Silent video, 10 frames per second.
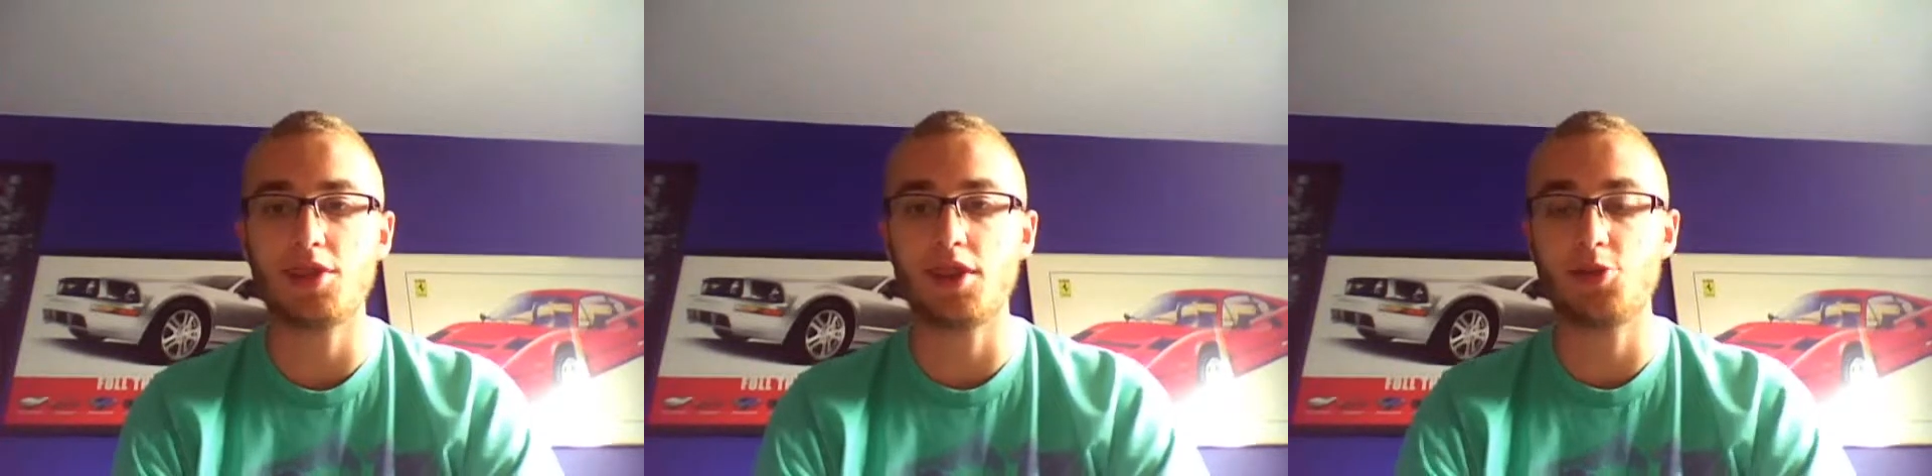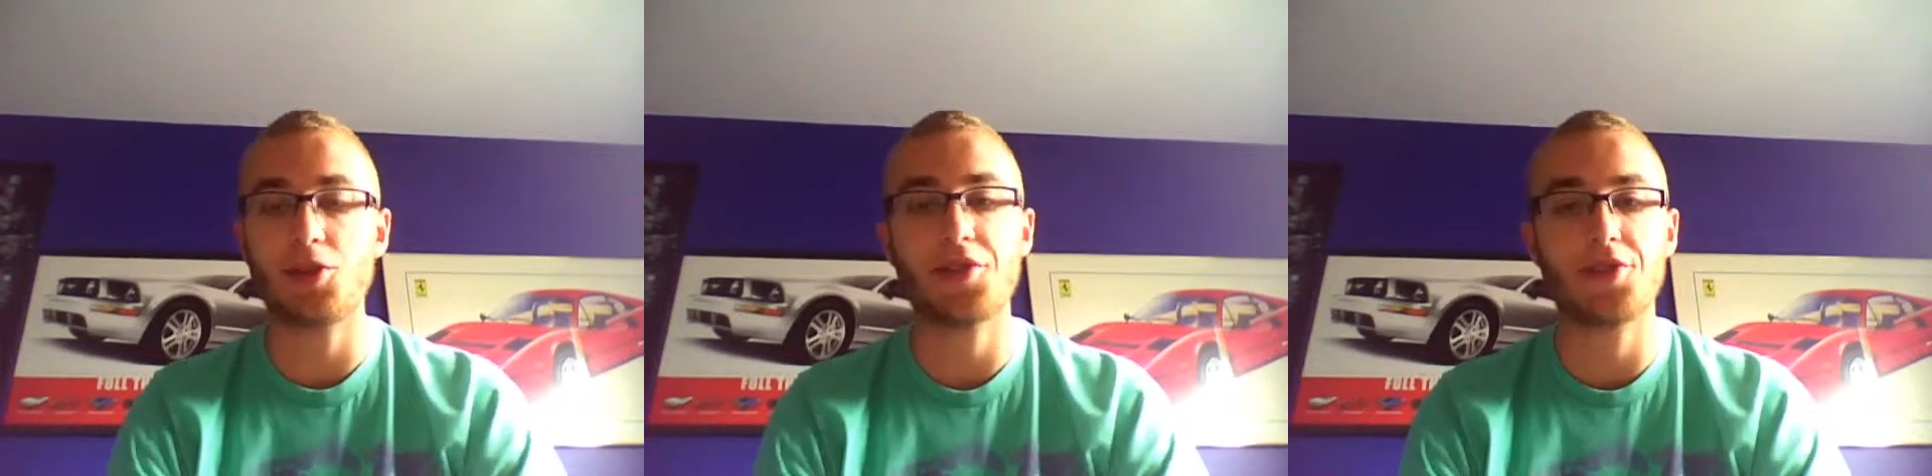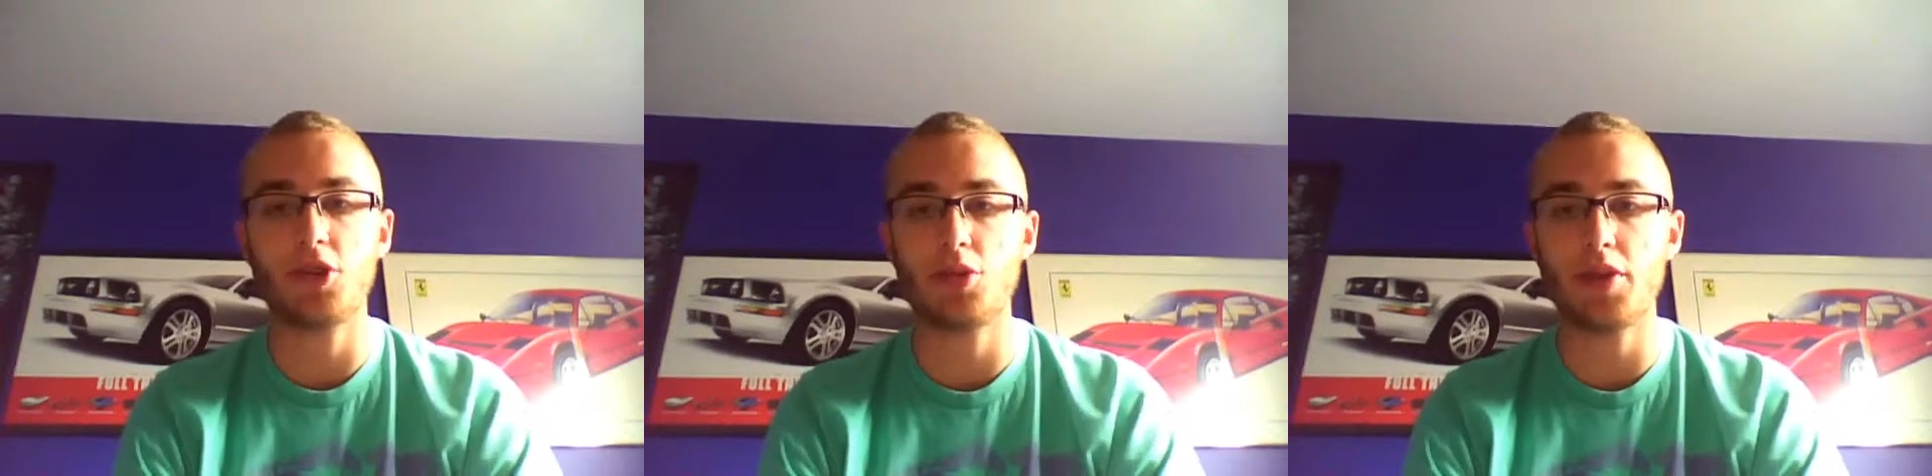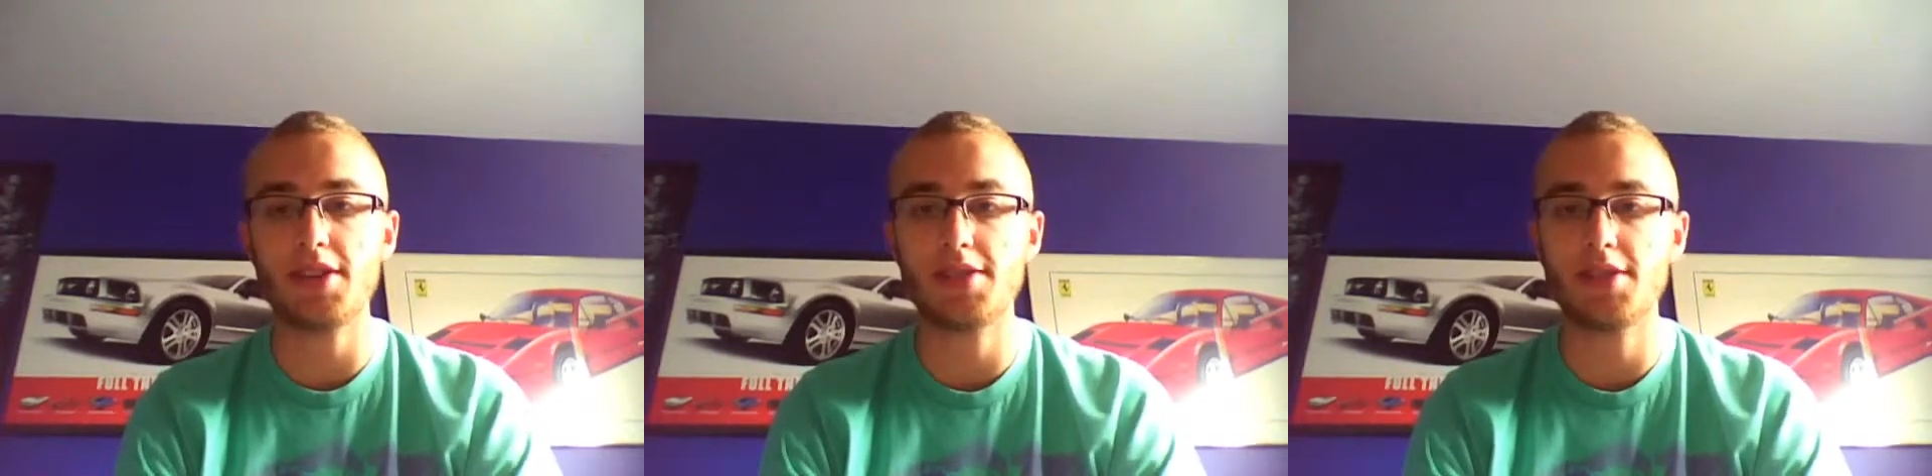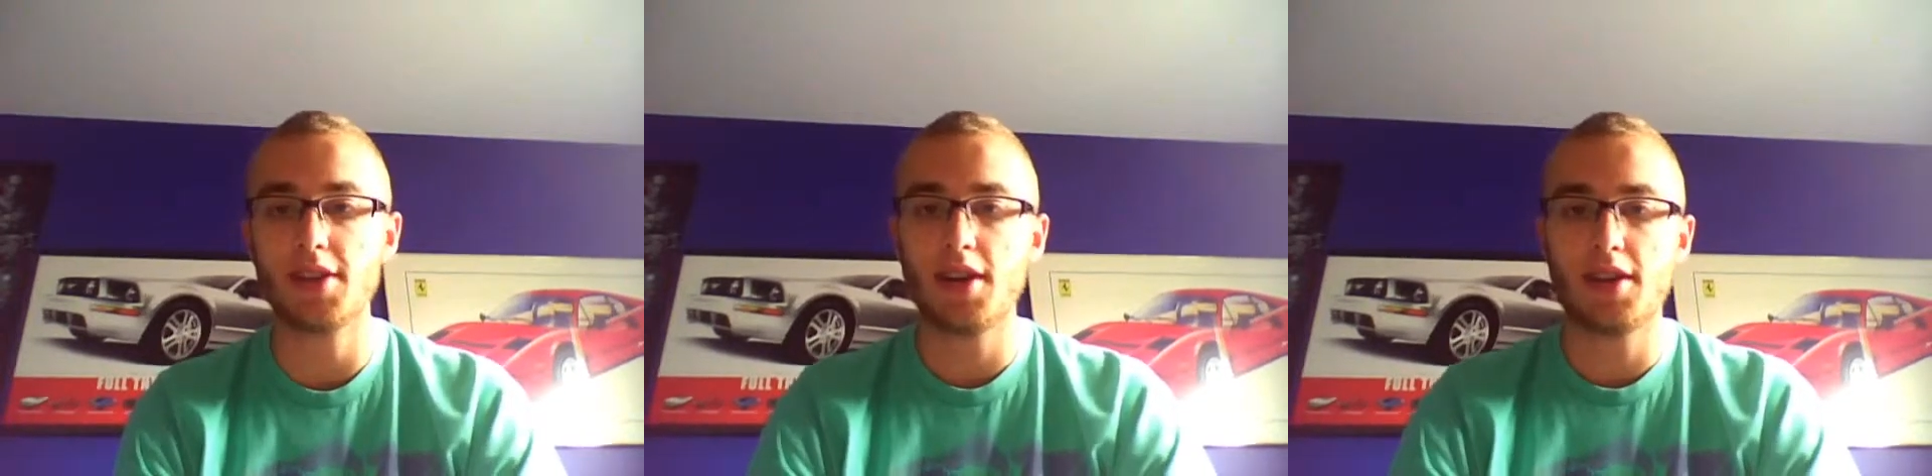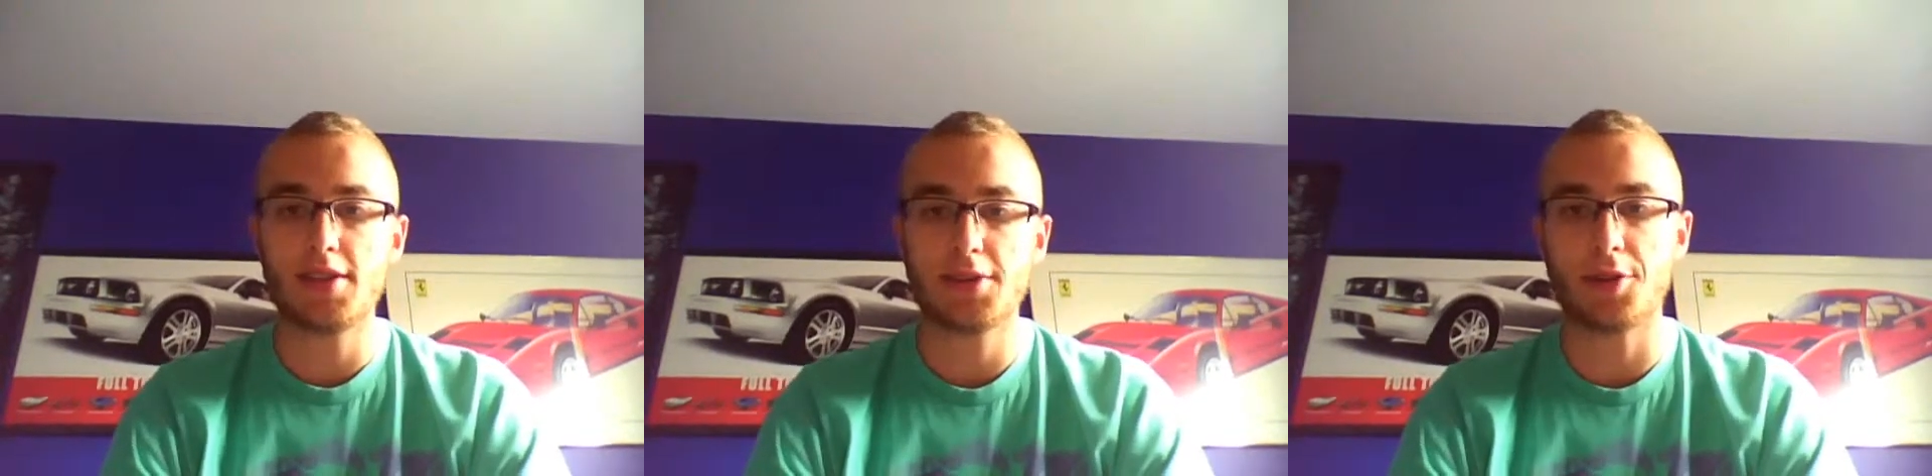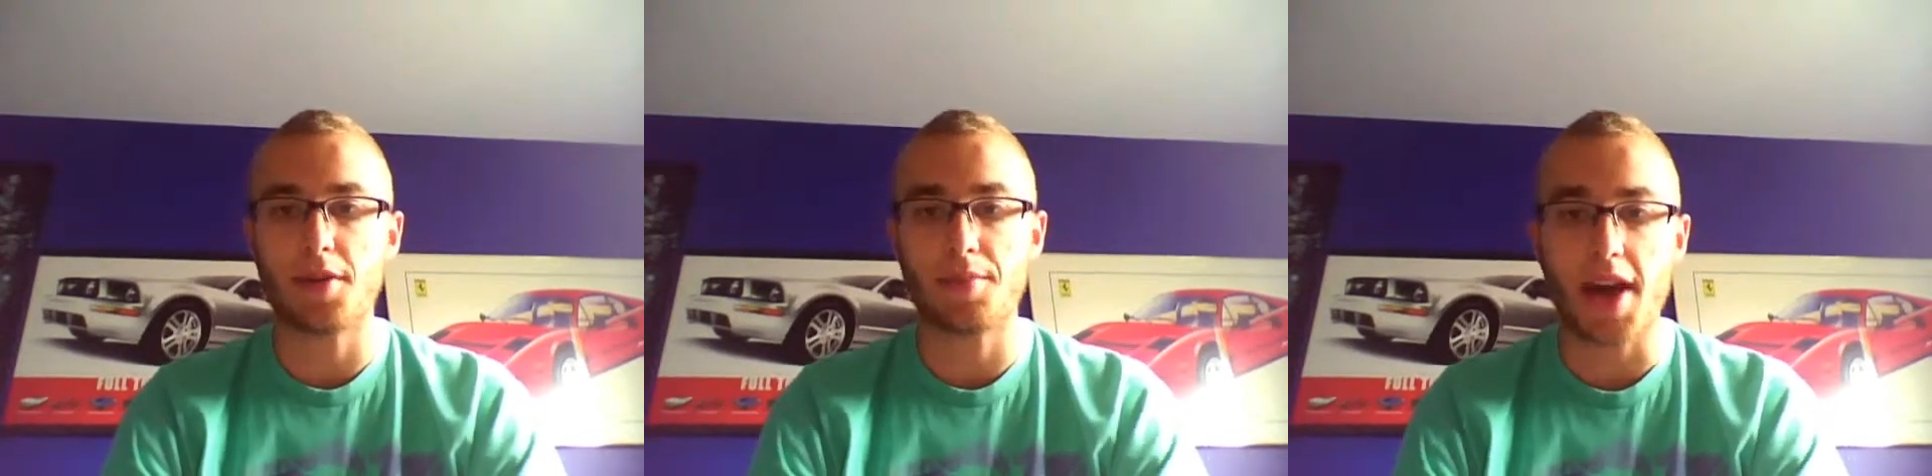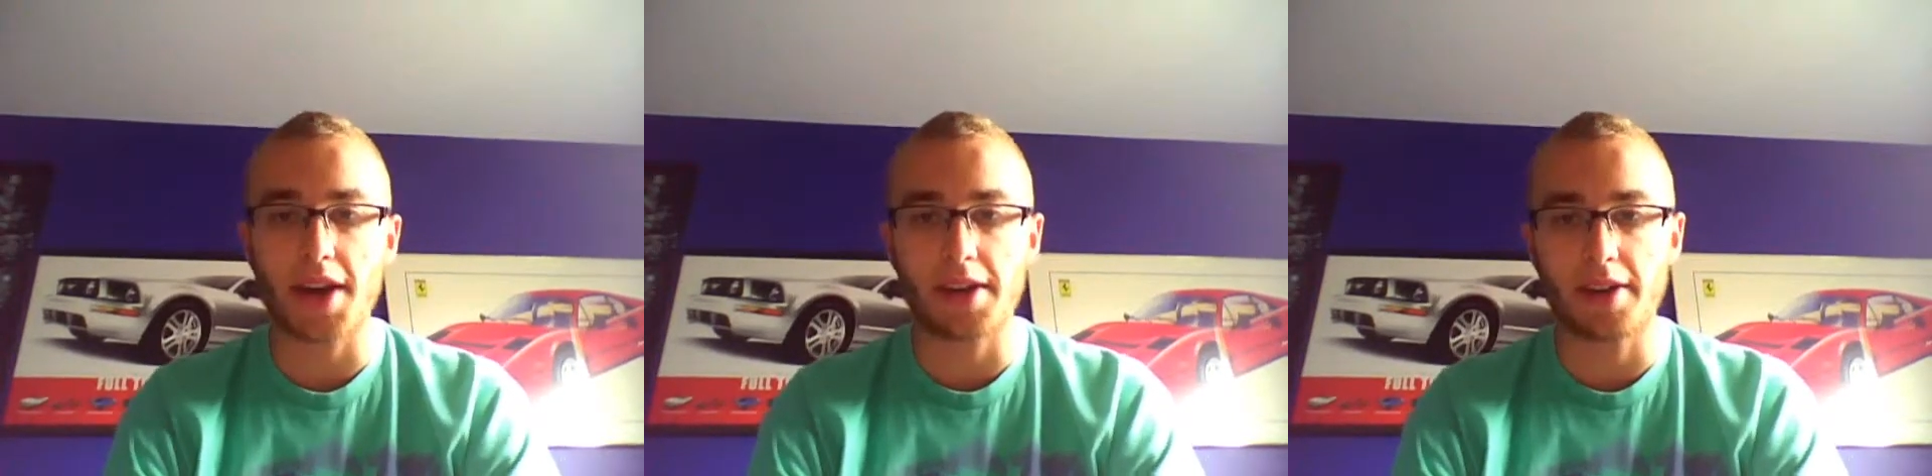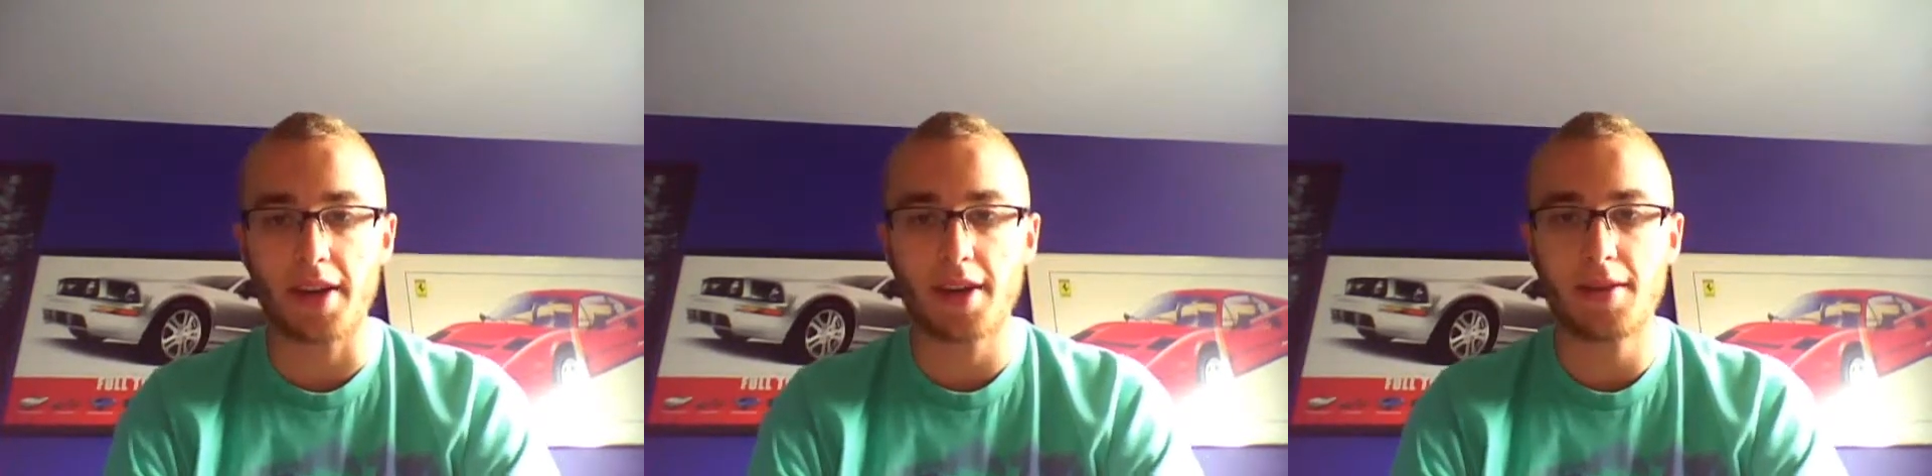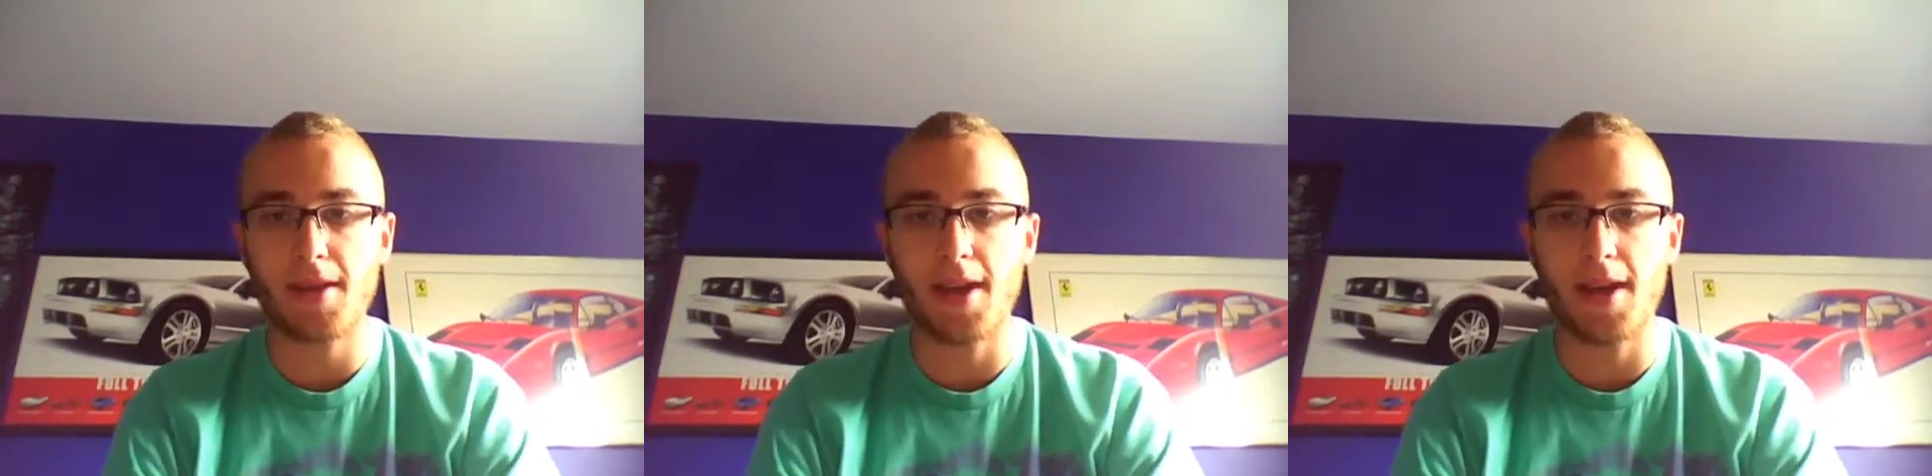I was away for 2 weeks, so I'm back again,